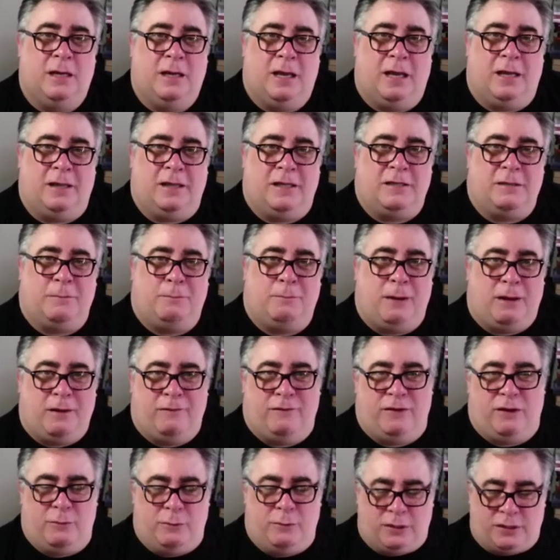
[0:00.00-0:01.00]
and there's a bit of
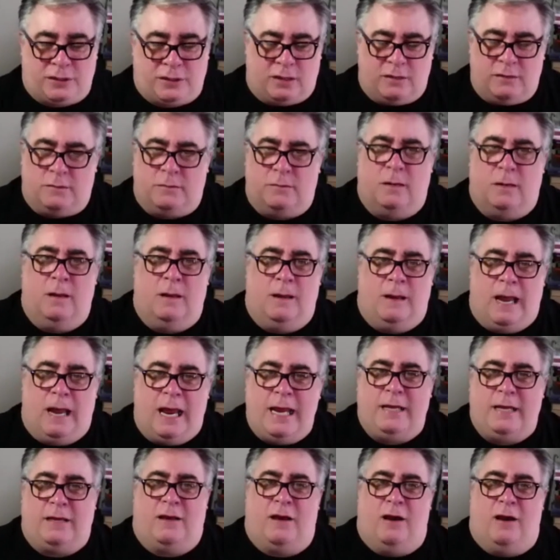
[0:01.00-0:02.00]
you which goes,
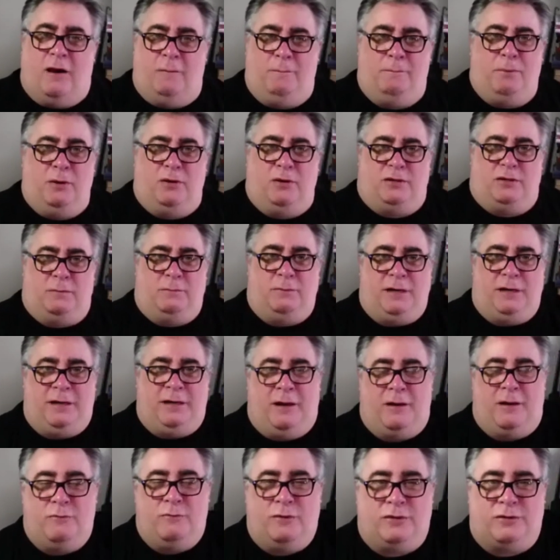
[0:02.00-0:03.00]
he can't possibly
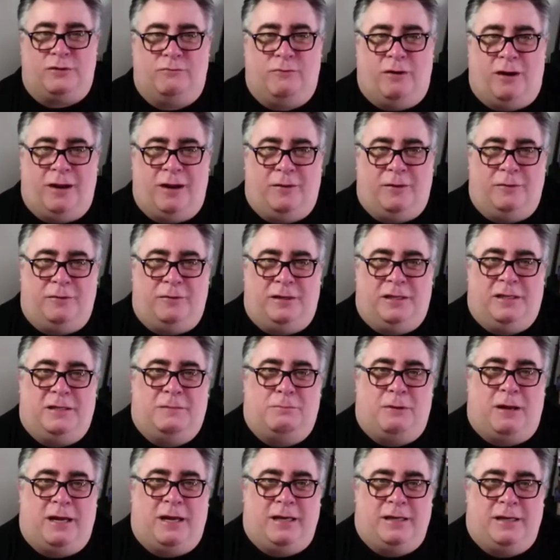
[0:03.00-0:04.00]
know what's right on this
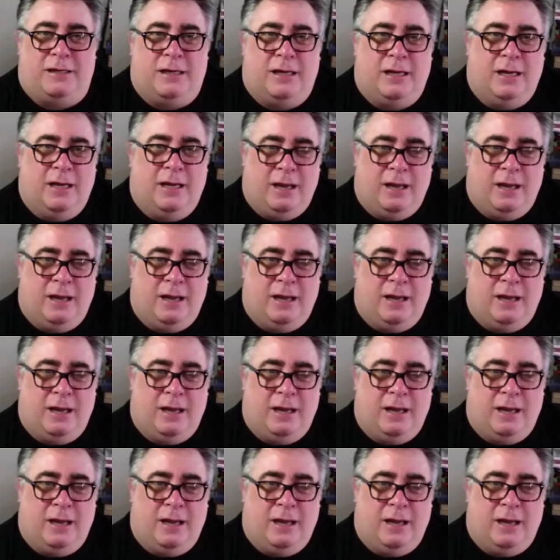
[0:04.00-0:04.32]
page,